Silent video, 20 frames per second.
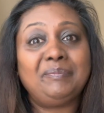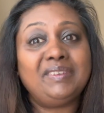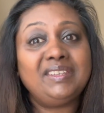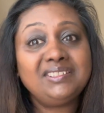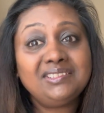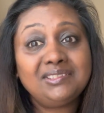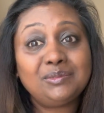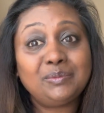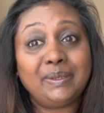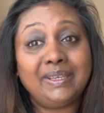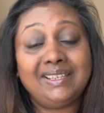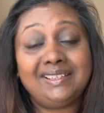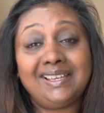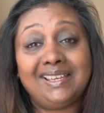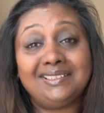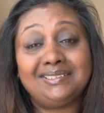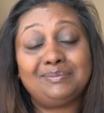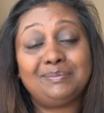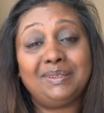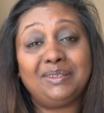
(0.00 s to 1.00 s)
this week
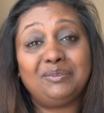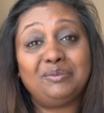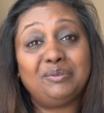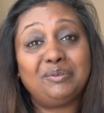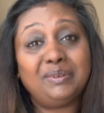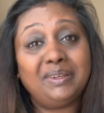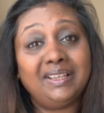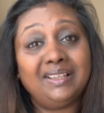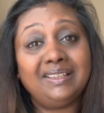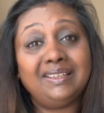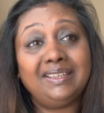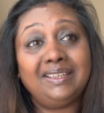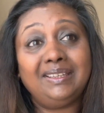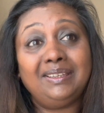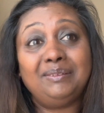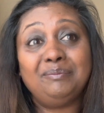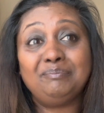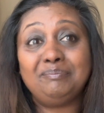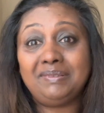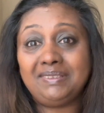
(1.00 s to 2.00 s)
has been
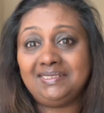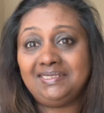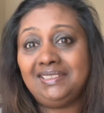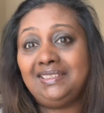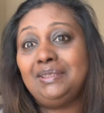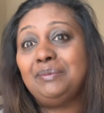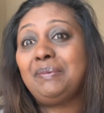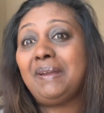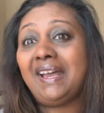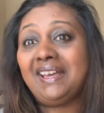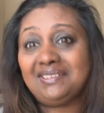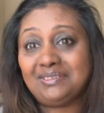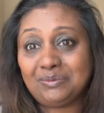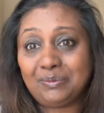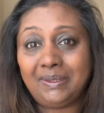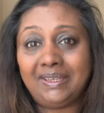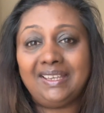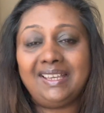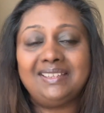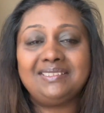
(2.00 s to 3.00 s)
really busy. The past
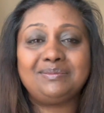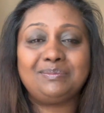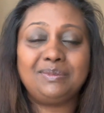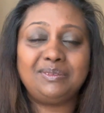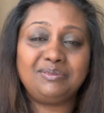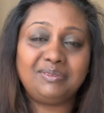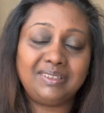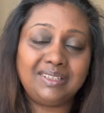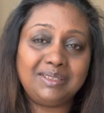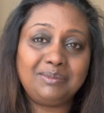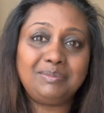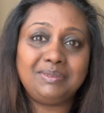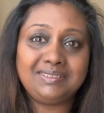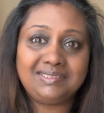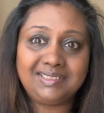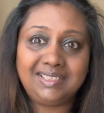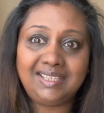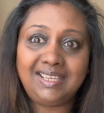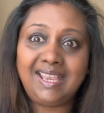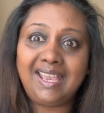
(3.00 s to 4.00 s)
week has been really
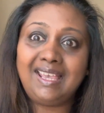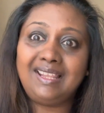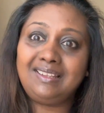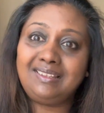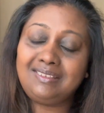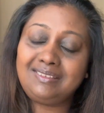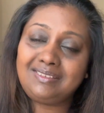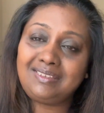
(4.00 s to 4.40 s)
busy, and